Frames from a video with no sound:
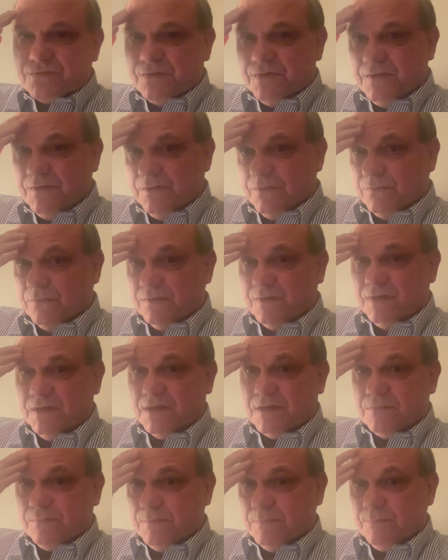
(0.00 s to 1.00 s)
your own
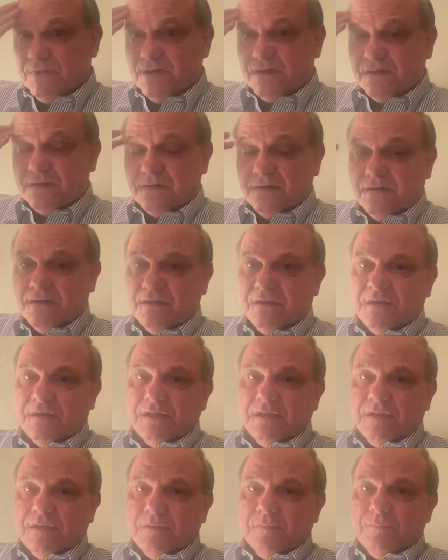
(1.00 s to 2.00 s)
equipment
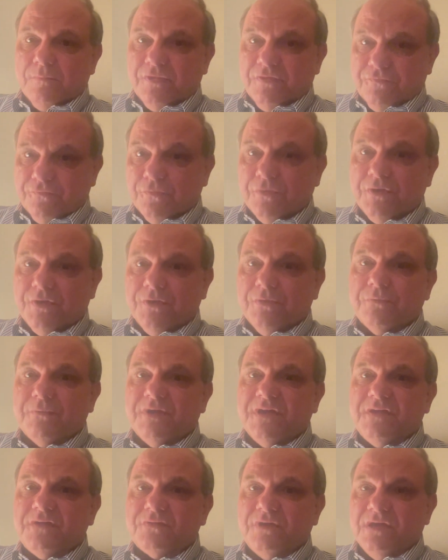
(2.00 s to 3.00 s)
before you
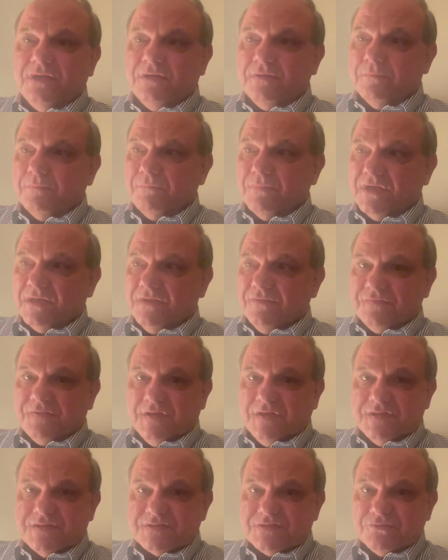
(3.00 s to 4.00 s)
retreat. But if
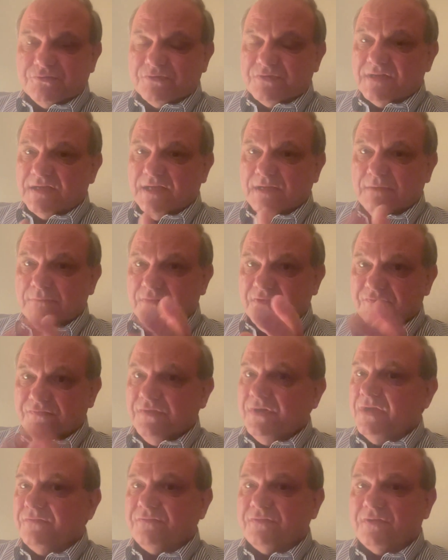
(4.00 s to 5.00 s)
there's no time, if
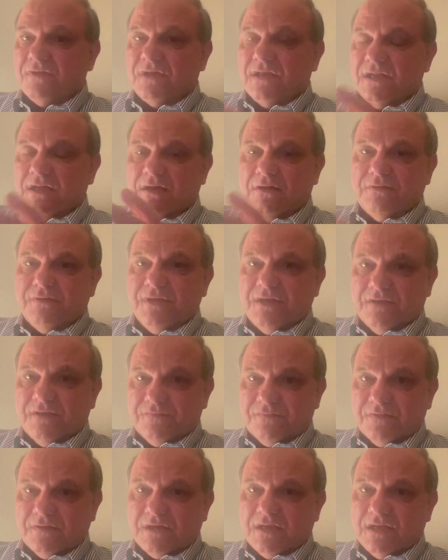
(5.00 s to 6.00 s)
you have to get out, you have
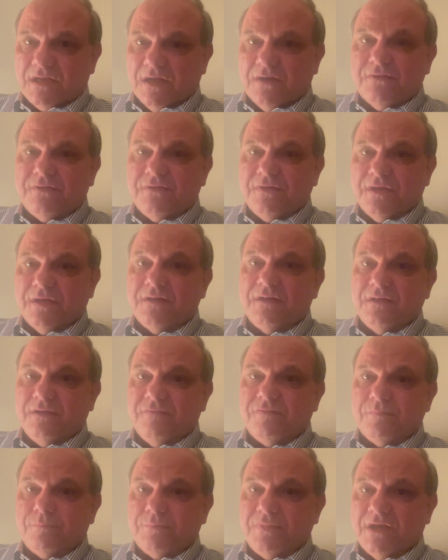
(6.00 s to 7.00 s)
to get out, you
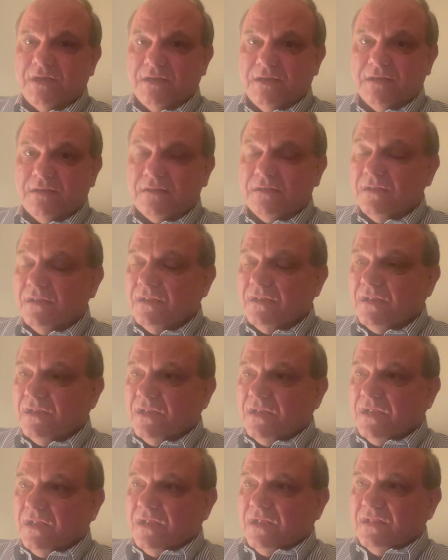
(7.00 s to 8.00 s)
leave it behind.
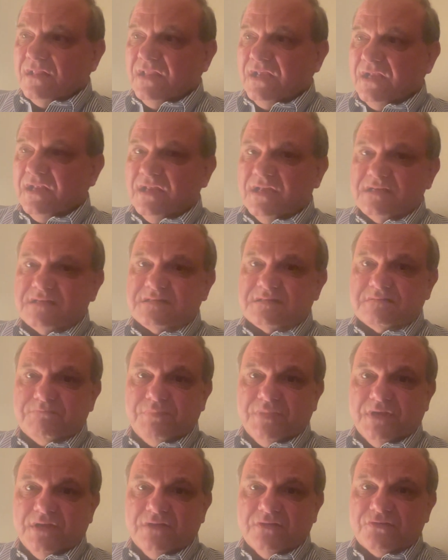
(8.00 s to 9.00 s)
That has
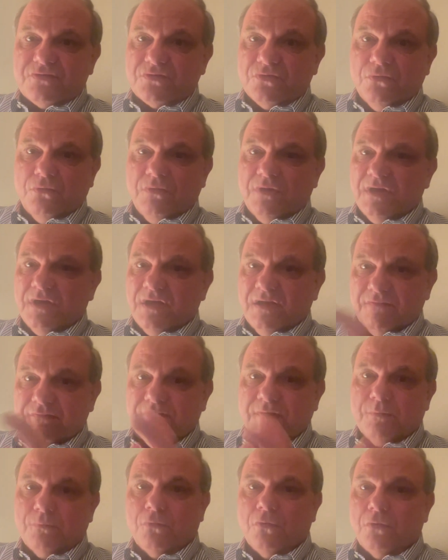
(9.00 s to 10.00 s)
been true in
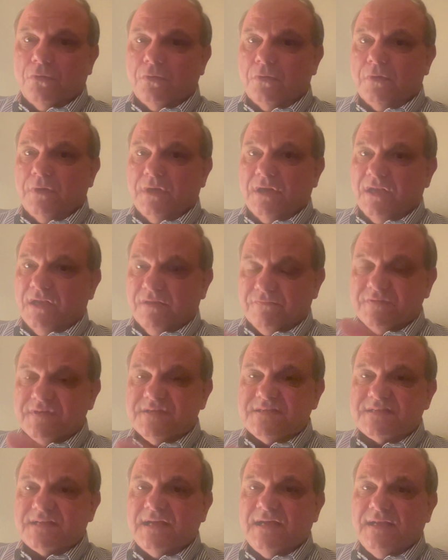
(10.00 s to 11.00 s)
every war, and every
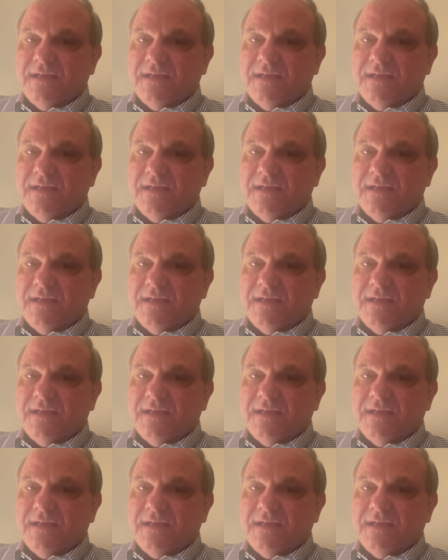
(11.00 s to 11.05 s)
side